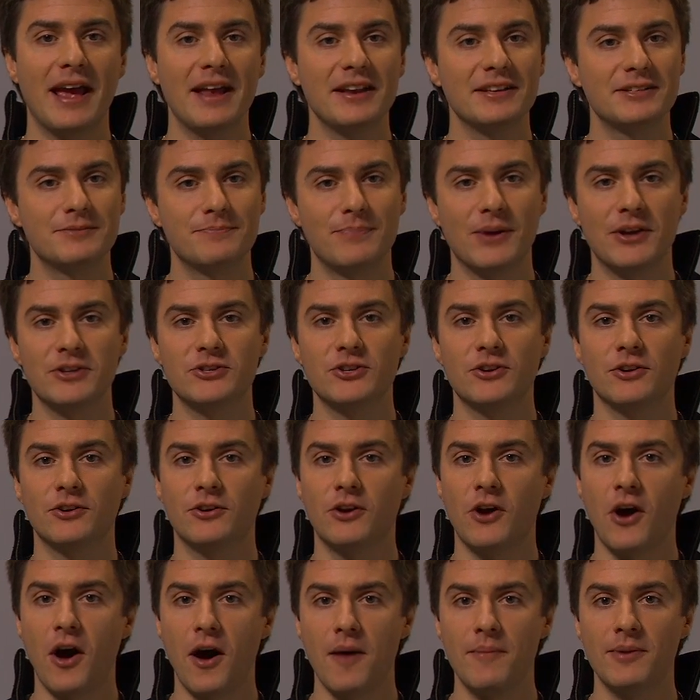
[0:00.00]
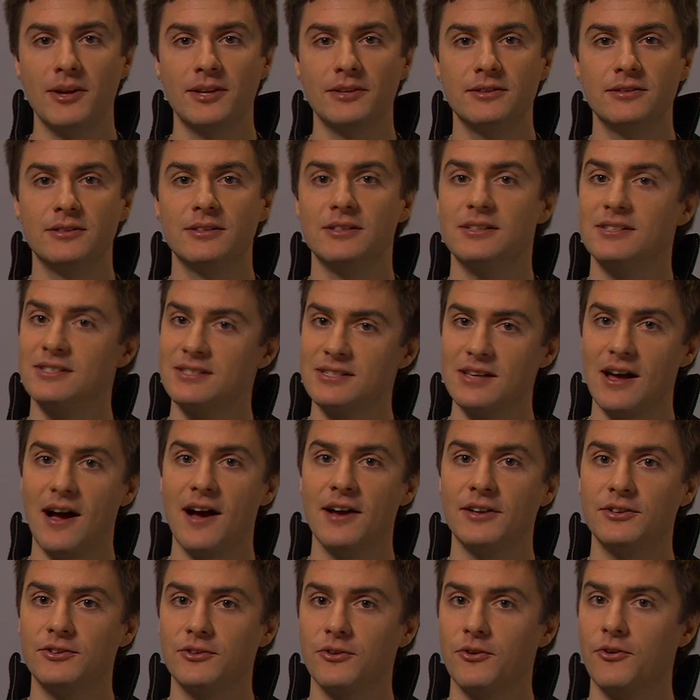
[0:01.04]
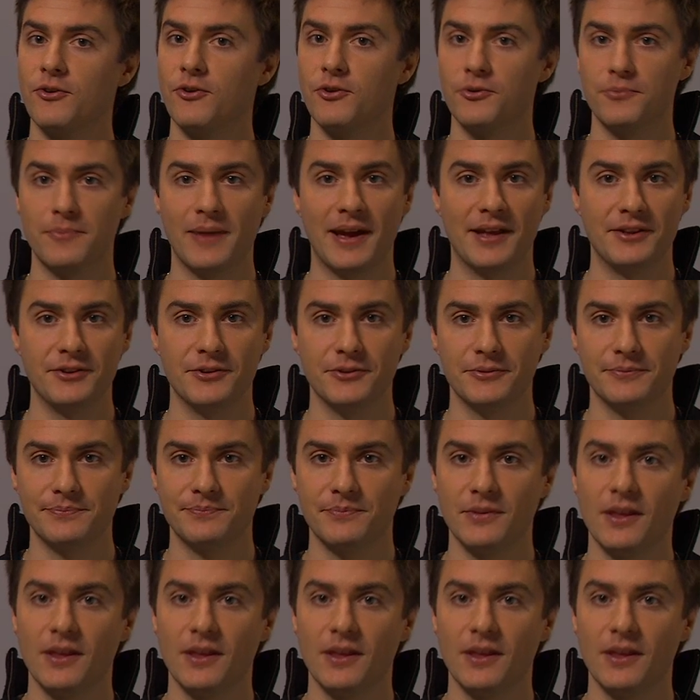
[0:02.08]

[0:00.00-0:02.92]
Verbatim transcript: any special command, site, or menu.